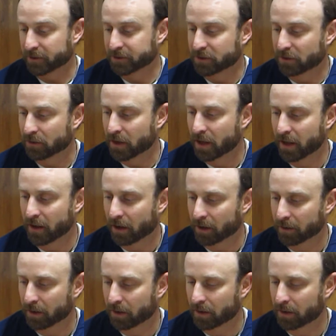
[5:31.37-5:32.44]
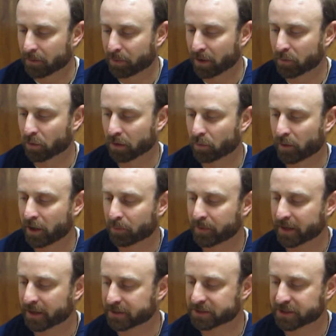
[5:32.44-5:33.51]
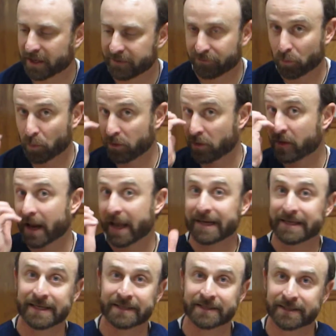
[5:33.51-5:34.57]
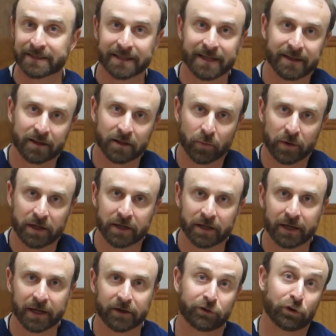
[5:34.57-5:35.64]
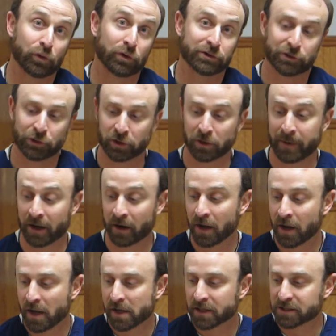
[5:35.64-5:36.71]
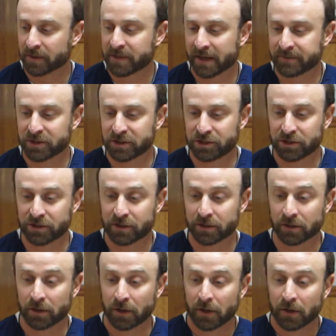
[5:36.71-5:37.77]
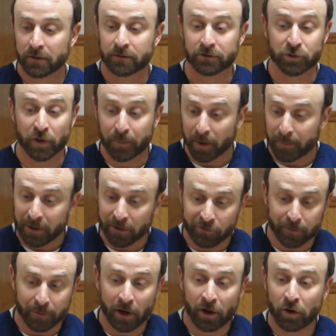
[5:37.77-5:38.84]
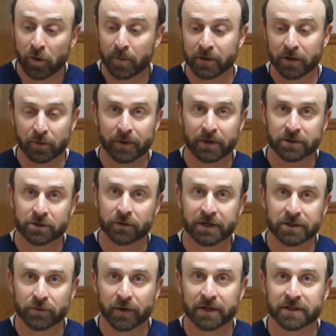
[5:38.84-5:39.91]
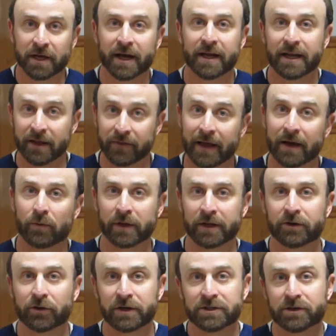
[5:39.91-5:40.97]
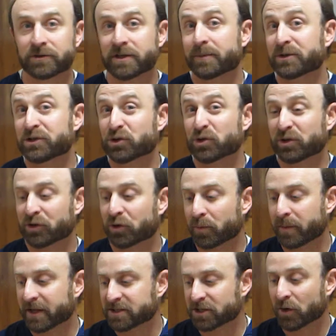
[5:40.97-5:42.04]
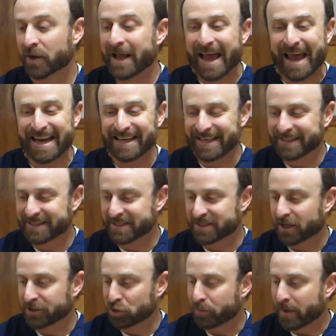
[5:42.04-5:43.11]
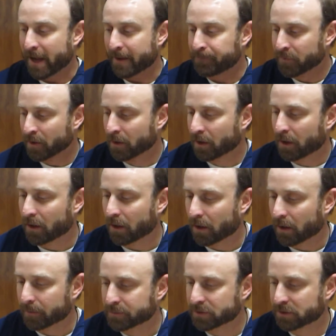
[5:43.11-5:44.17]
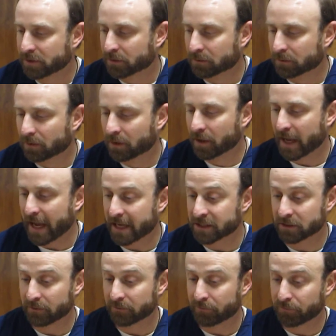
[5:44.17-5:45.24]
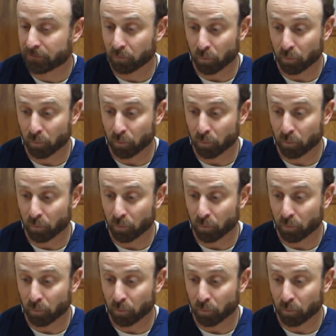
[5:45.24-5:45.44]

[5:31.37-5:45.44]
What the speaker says: So our blood work will help kind of decipher whether that 0.8 is anything that we need to get too concerned about. Sometimes it's just the trip up here from home, a little bit of stress or anxiety, and that will increase their temperature a little bit. So 0.8 is not too bad. Still, as of